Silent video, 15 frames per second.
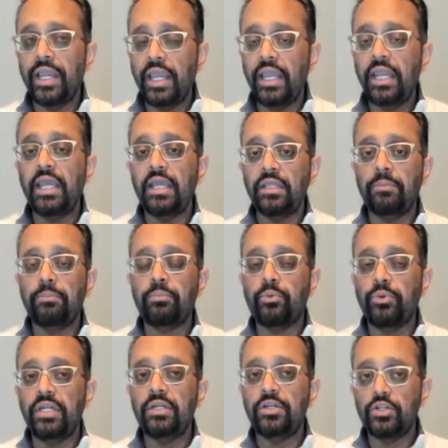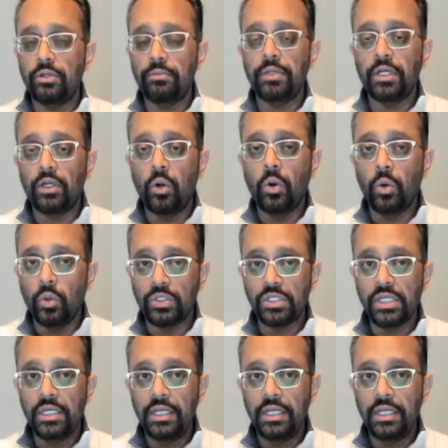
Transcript: hitting the predetermined goals.